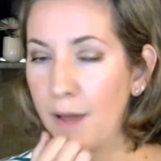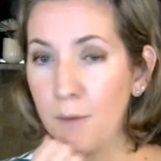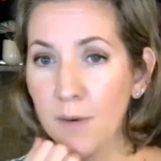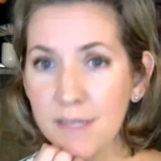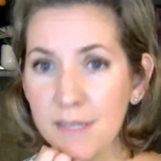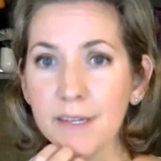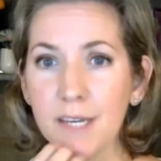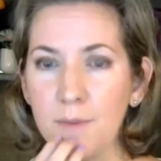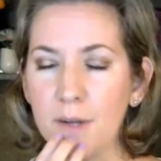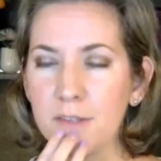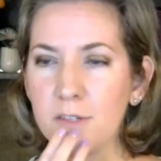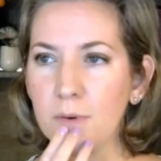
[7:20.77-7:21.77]
I was thinking
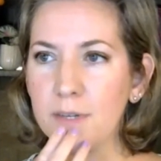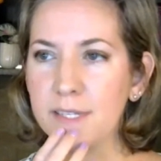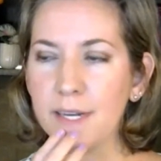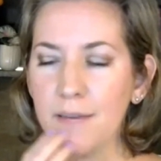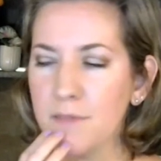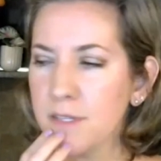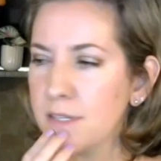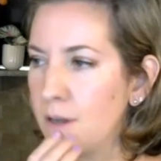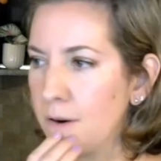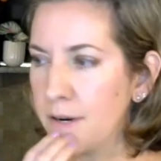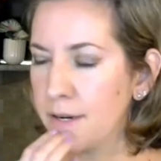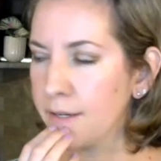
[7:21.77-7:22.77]
about stories and I even
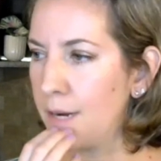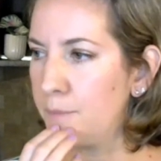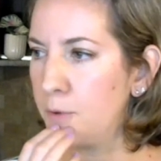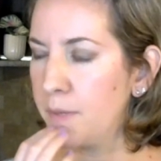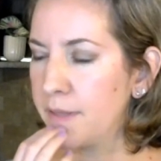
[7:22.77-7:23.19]
started a couple,